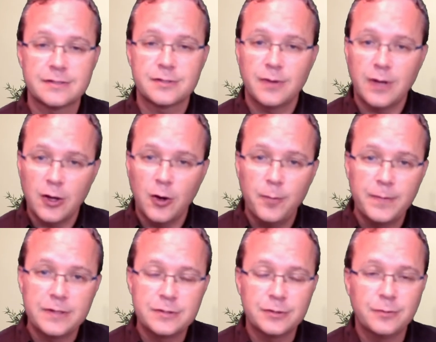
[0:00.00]
so I hope
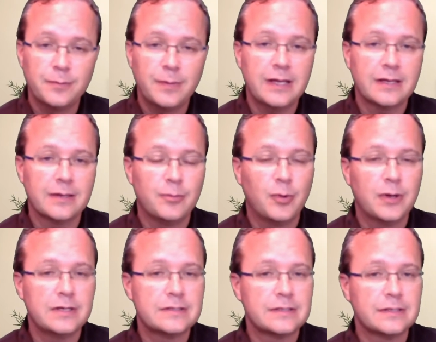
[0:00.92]
that you'll make a
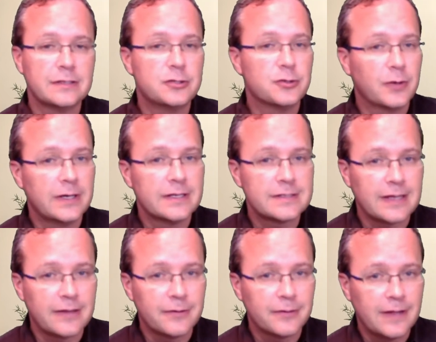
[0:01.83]
point to join us
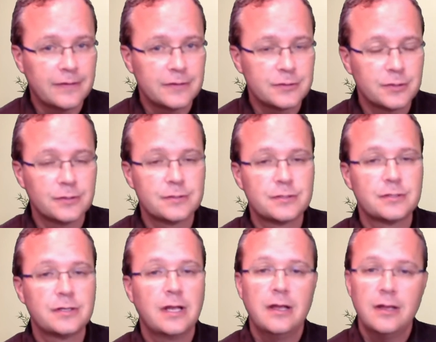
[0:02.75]
either at the church.